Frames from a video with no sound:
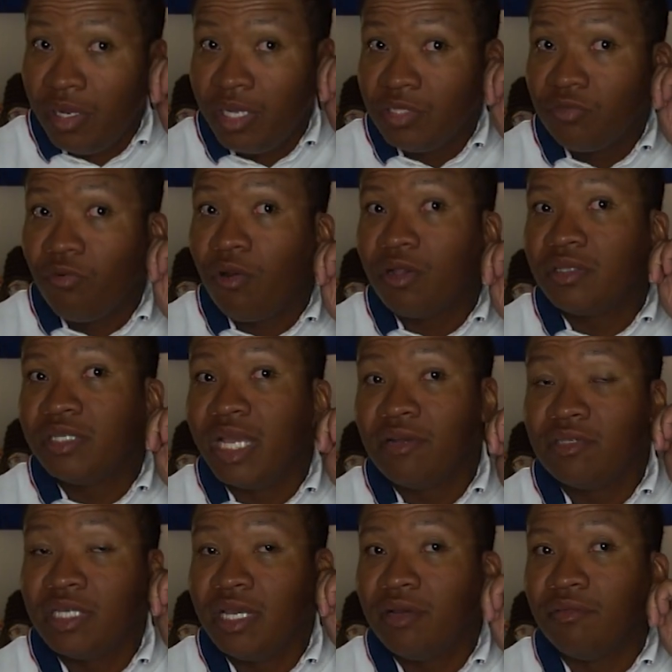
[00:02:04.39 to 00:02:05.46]
a nice walk
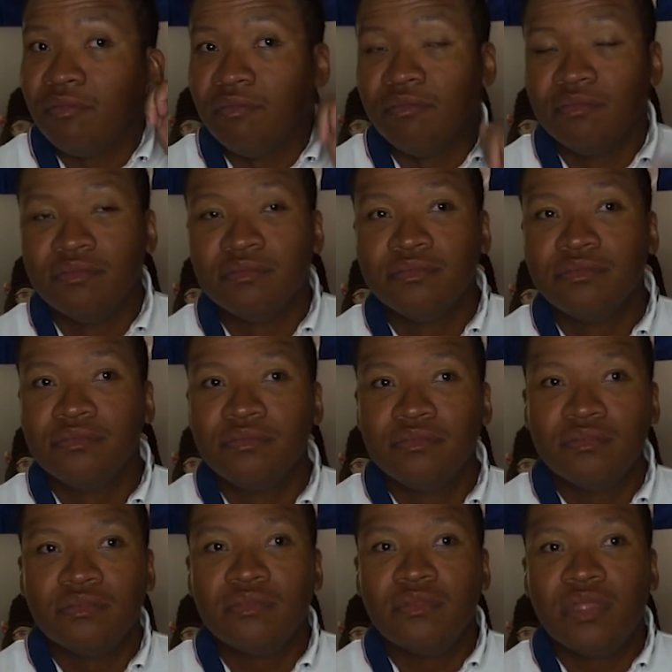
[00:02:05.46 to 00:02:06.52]
downtown,
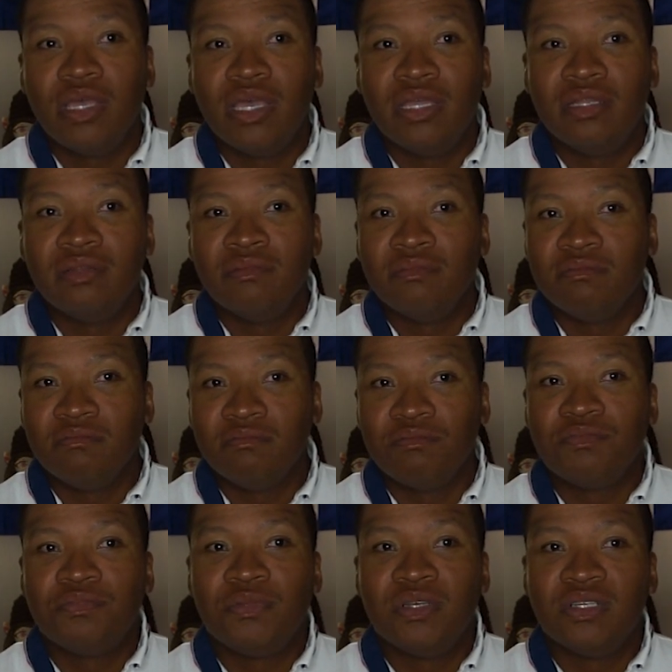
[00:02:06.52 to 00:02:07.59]
and
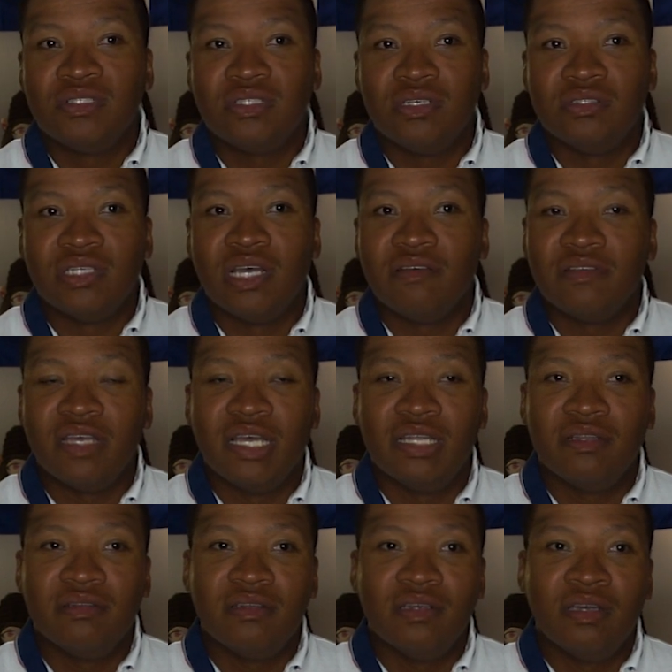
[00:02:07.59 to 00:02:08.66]
plus on top of
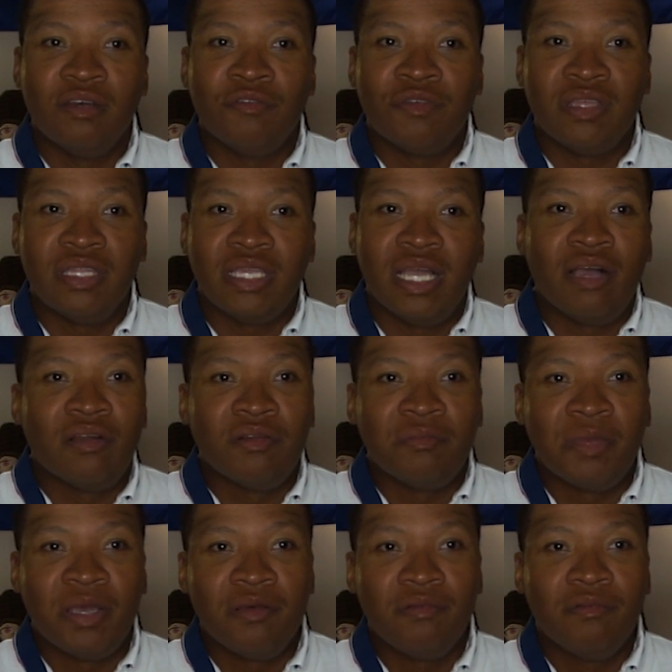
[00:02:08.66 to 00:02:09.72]
that, of getting out and
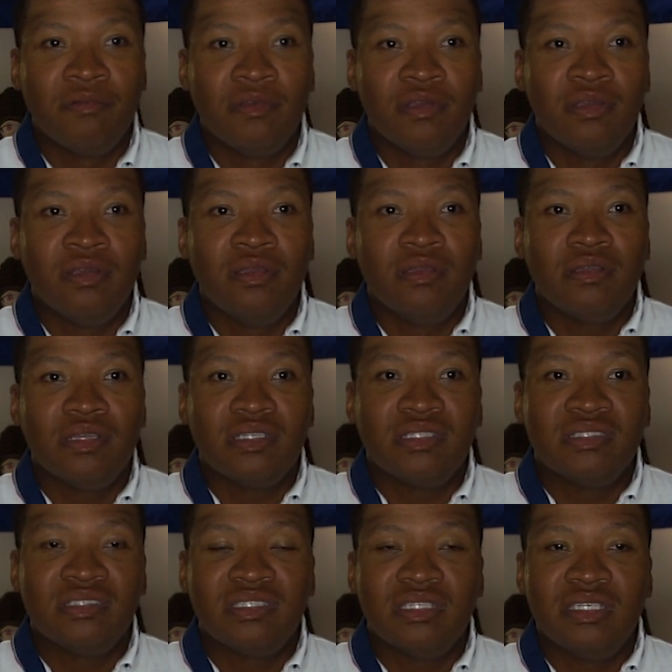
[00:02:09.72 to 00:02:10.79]
about, you get
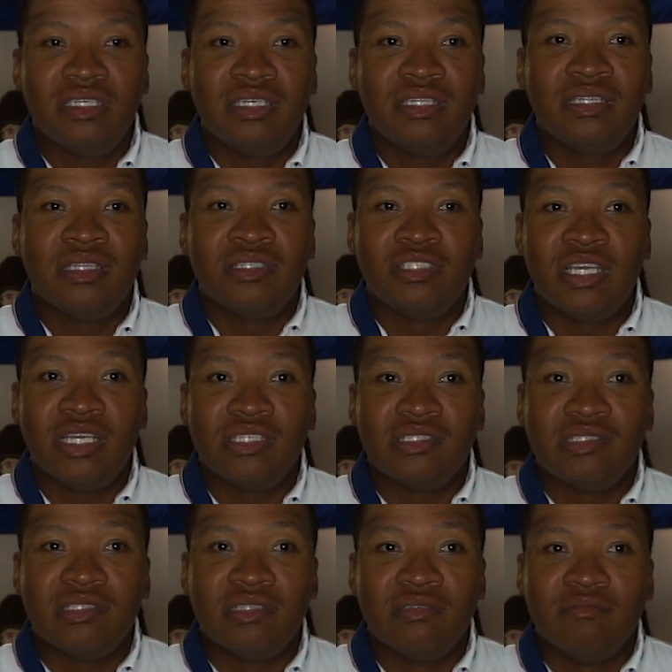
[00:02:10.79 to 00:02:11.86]
to see the
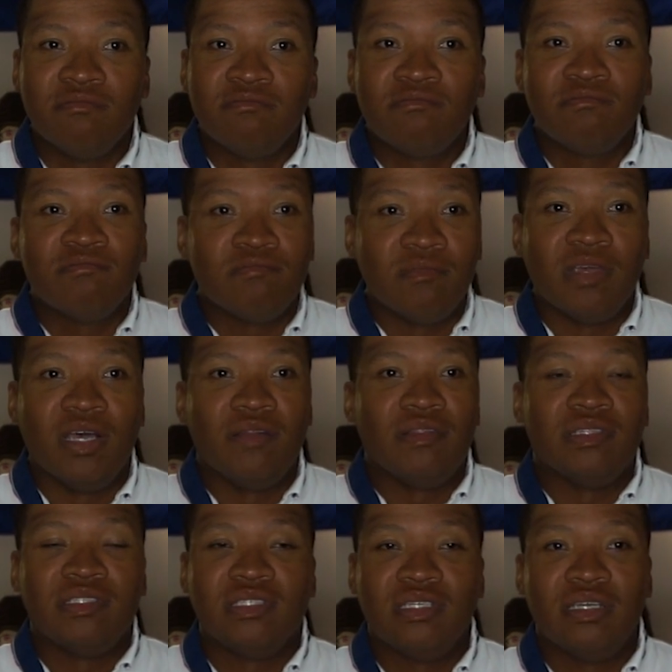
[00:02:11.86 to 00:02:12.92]
changes
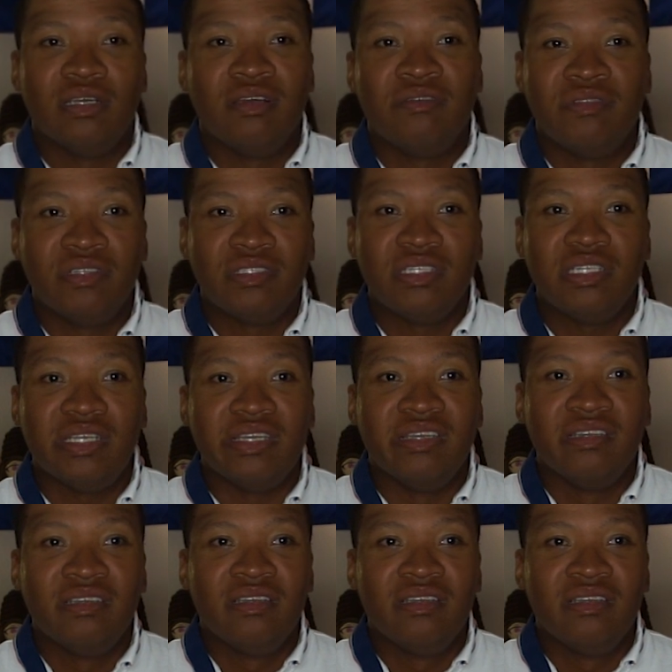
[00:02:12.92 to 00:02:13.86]
of the city.